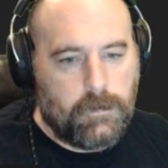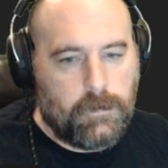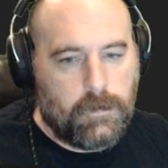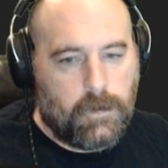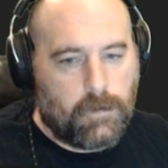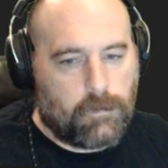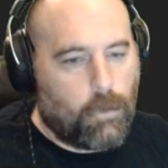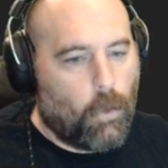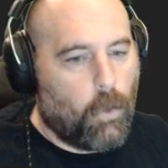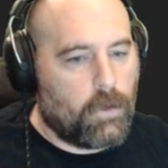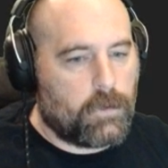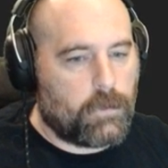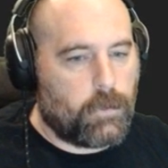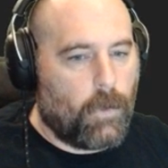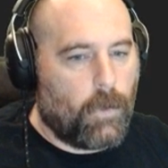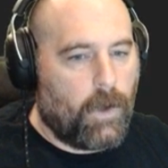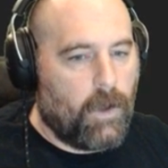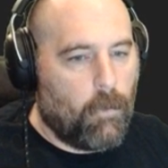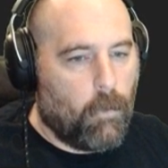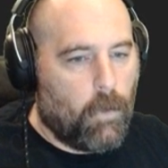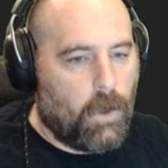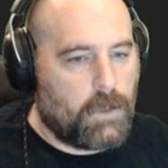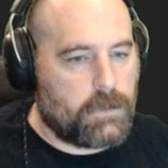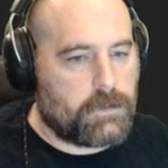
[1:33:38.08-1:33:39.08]
course, when I
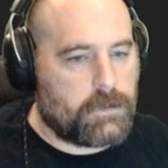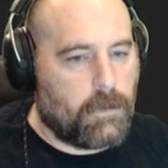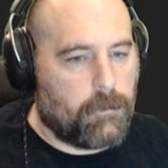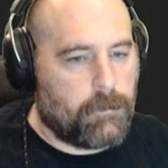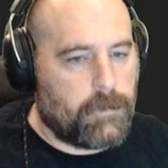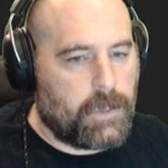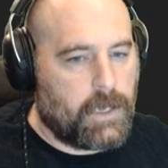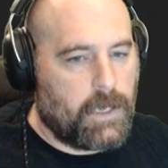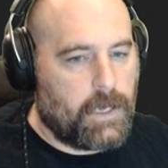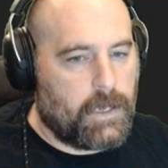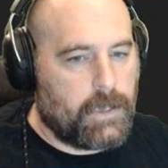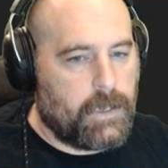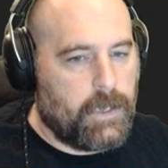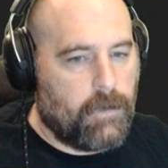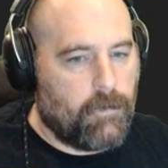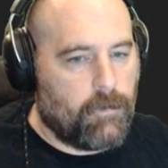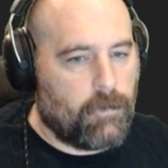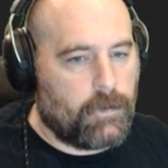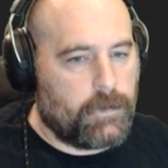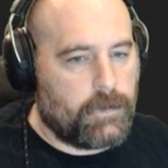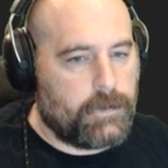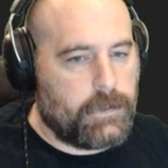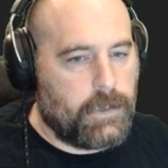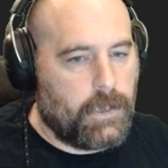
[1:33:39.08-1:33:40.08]
want something, I can't
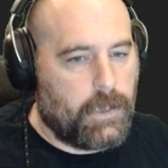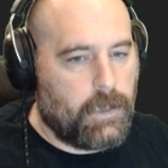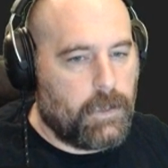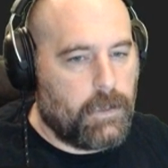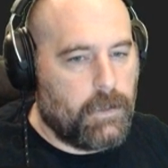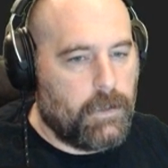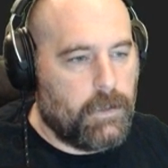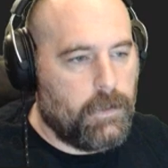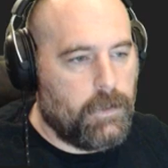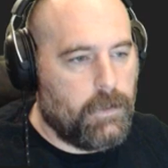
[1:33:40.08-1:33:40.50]
really see it.